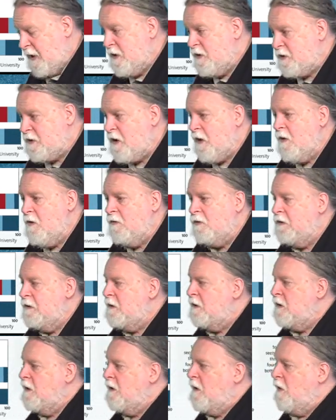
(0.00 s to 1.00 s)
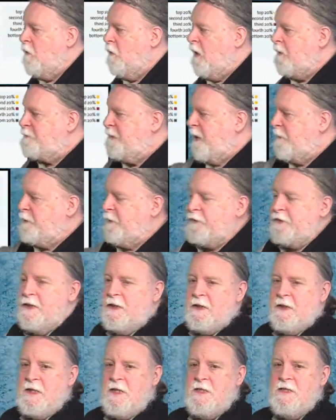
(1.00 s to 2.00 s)
So what people
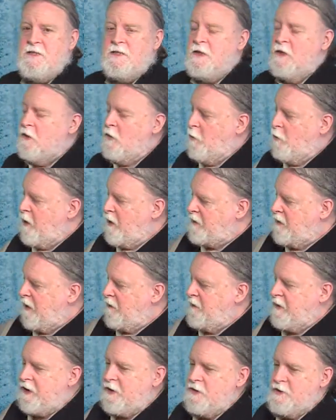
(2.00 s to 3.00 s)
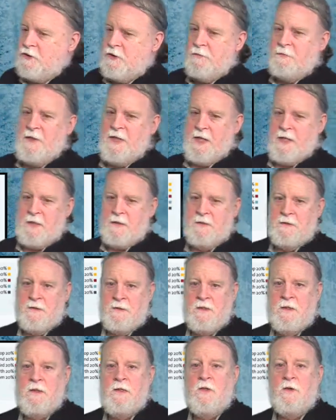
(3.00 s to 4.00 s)
think it is, what they think it should be.
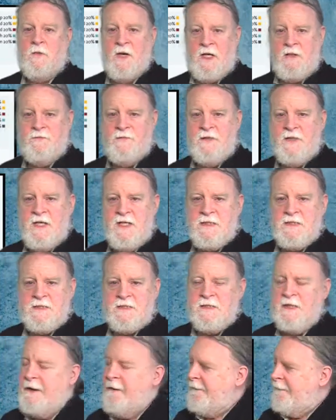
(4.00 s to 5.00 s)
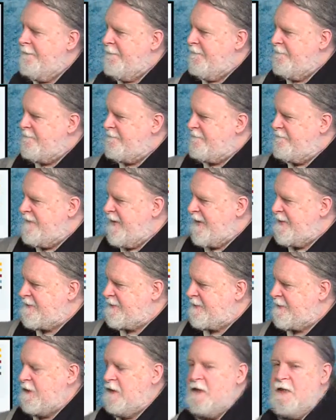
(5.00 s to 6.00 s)
You ready for this?
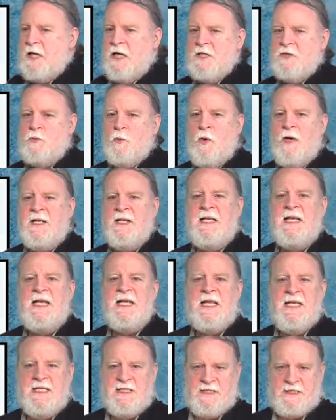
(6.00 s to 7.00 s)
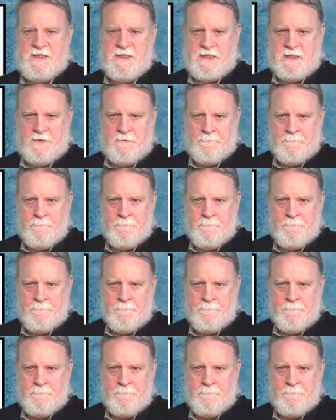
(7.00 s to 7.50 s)
This is what it is.